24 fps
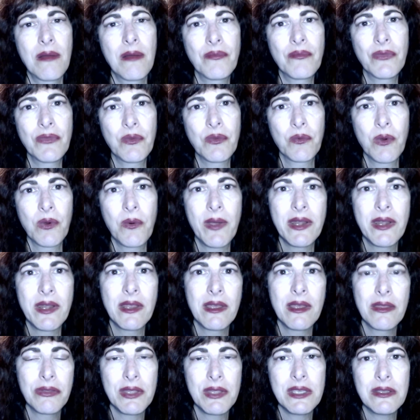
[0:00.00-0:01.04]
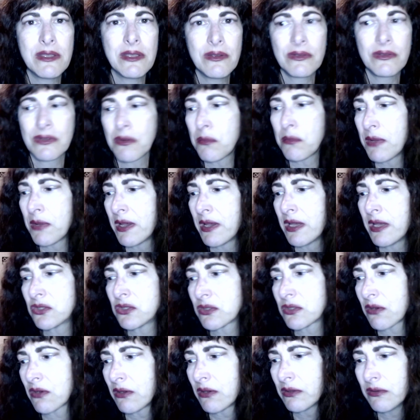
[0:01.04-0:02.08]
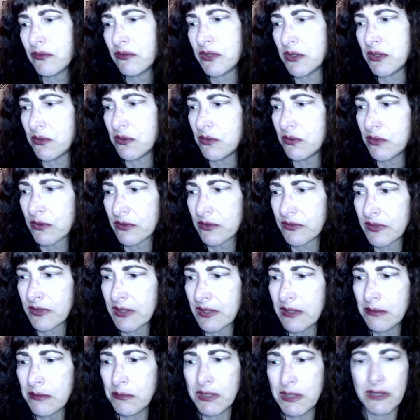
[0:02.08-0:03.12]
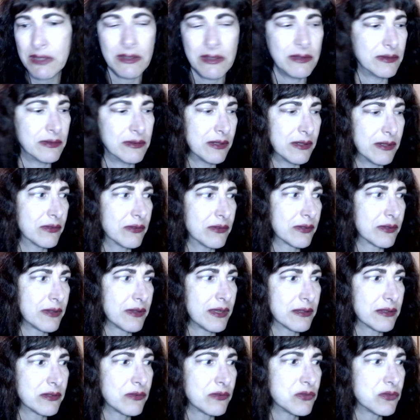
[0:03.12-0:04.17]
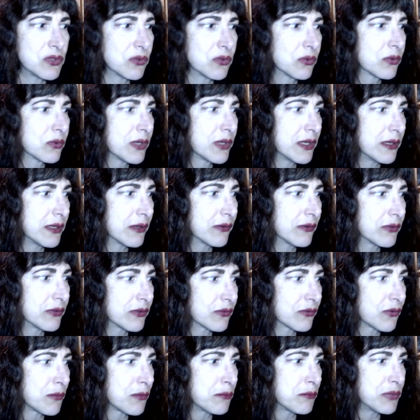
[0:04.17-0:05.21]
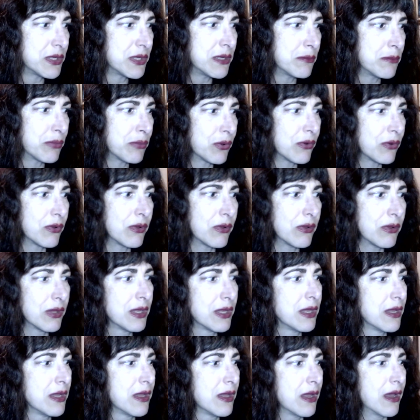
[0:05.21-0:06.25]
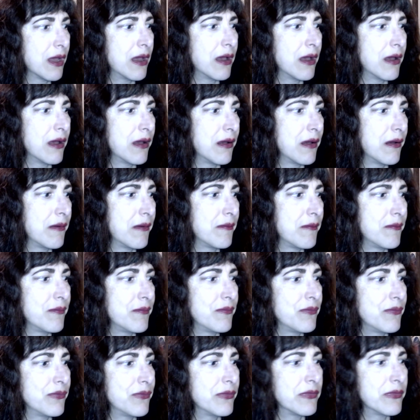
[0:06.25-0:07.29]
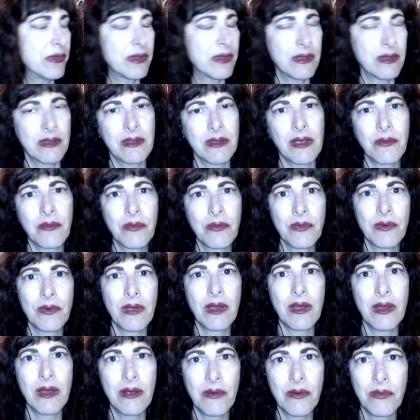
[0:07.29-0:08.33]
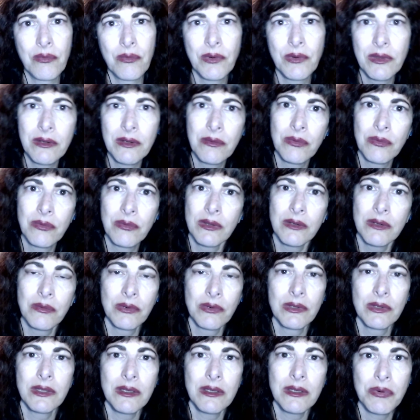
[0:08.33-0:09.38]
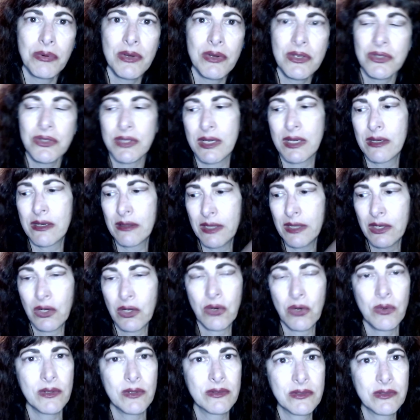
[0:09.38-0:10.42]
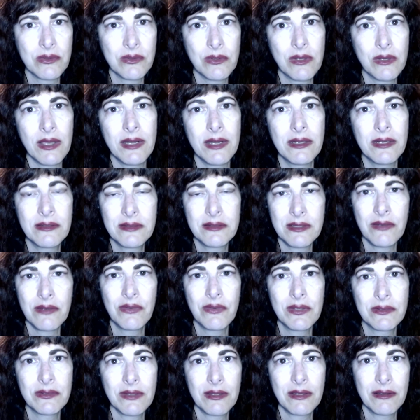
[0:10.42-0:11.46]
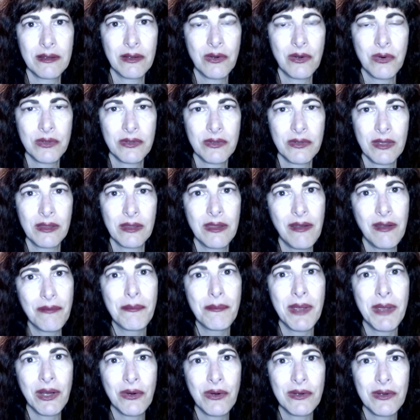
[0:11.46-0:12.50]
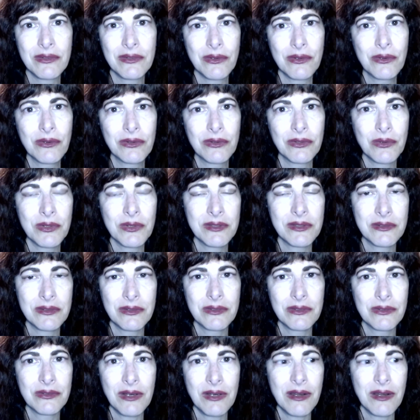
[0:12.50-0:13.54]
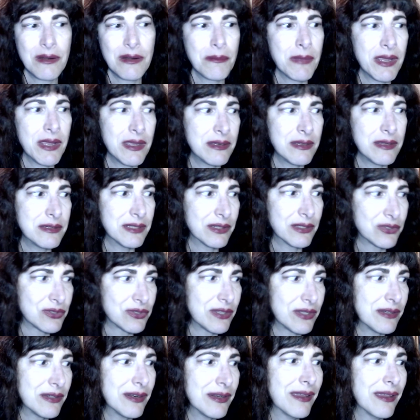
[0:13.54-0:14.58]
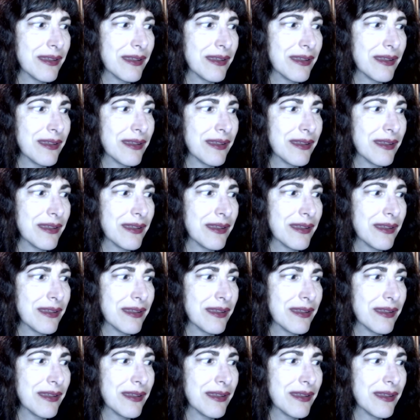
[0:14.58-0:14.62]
Rowena. Thank you so much, all of you who are sending me these gifts, lots of jewelry gifts from people. Really, really, really appreciate a lot of crystal kind of stuff, because of course I love my crystals. Crystals are kind of my addiction.